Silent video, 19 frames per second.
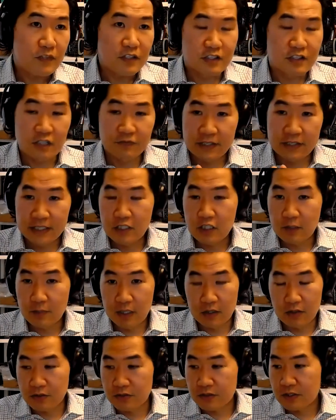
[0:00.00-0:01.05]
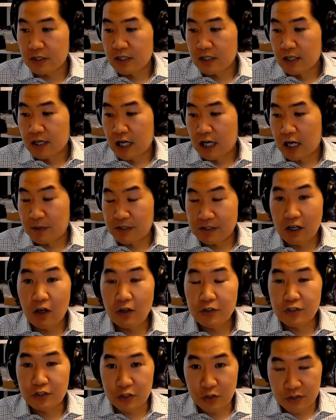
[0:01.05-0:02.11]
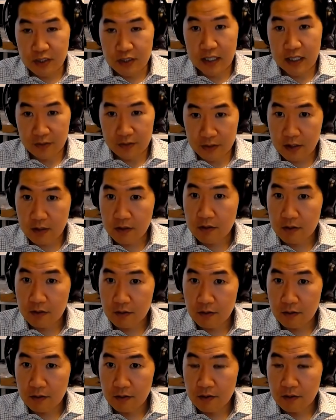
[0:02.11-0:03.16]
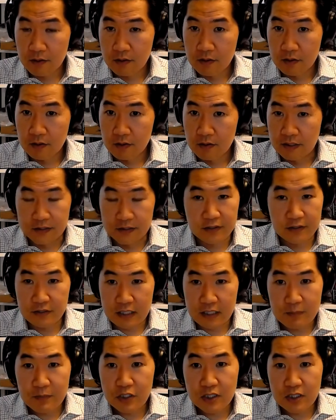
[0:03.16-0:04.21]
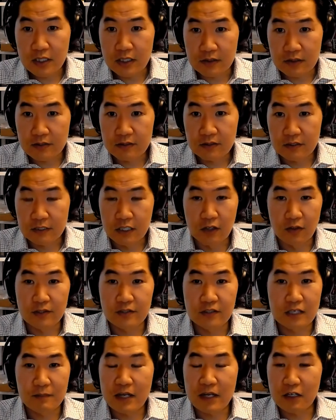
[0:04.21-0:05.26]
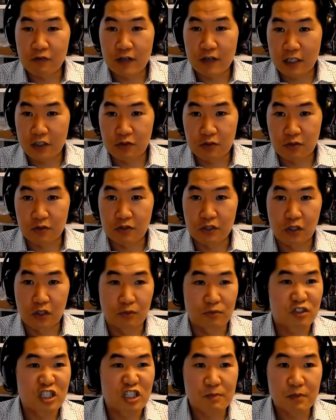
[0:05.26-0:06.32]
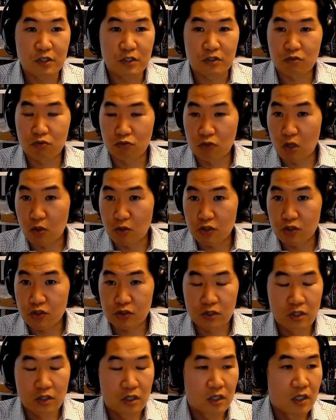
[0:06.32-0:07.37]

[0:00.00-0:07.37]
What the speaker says: stuff like incubators, is also used in healthcare. These are the same machines, the same manufacturers, Siemens, Roche.